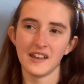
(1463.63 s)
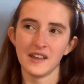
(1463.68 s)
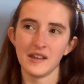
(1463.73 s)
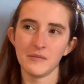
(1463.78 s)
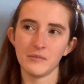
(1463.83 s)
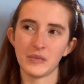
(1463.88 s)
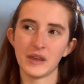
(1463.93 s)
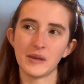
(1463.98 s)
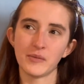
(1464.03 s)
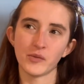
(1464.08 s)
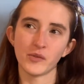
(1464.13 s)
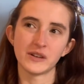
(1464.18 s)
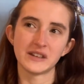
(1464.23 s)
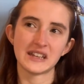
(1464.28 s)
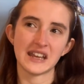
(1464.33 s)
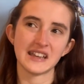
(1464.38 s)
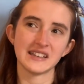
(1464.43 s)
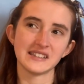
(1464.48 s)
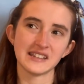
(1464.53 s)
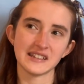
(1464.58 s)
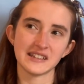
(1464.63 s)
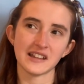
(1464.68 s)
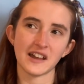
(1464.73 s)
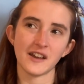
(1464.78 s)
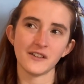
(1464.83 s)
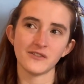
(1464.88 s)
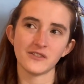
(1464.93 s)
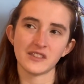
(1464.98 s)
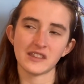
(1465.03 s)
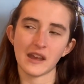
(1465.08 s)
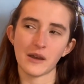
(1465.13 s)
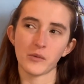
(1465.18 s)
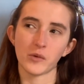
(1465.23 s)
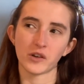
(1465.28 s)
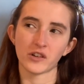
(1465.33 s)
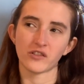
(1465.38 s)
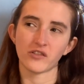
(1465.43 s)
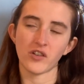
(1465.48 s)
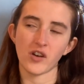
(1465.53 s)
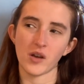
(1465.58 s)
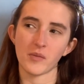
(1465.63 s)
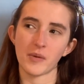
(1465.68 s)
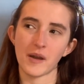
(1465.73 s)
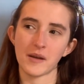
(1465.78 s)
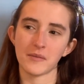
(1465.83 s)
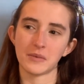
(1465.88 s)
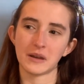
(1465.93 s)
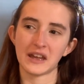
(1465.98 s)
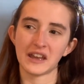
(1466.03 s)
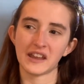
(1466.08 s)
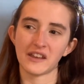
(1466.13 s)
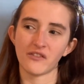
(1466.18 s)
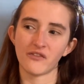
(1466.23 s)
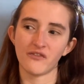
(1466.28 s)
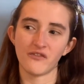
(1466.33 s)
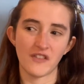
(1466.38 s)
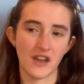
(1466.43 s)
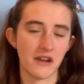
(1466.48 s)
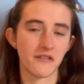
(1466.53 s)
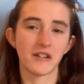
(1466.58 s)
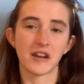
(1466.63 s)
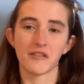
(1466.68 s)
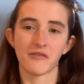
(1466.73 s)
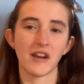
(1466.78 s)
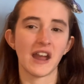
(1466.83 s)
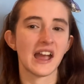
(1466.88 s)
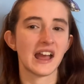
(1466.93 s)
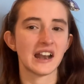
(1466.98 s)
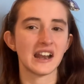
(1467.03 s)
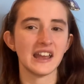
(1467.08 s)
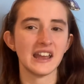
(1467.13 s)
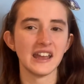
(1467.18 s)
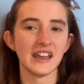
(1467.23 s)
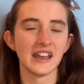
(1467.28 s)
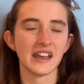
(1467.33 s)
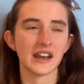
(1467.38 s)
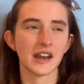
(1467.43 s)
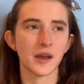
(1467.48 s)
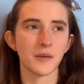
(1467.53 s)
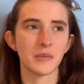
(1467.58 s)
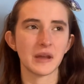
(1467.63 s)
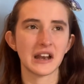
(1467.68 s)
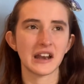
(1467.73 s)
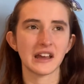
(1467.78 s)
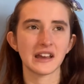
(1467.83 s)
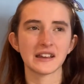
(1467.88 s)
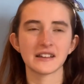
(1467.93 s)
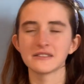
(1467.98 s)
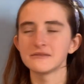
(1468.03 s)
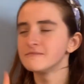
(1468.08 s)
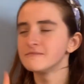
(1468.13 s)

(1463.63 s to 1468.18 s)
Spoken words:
people in Daisy's life that would crop up like very rarely. And I'd be like,